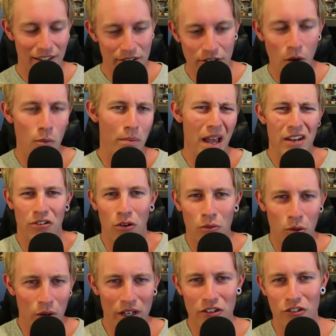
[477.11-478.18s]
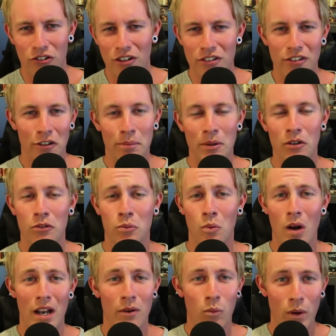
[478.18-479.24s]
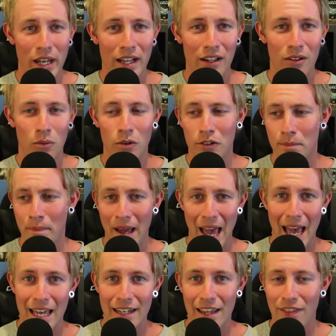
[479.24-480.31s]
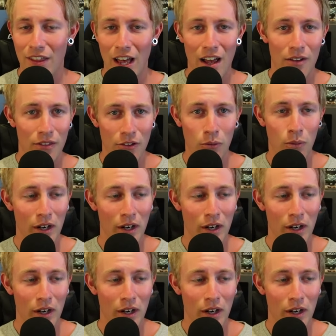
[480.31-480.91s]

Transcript: Don't bash on Root Industries just because one wheel was bad and uh, the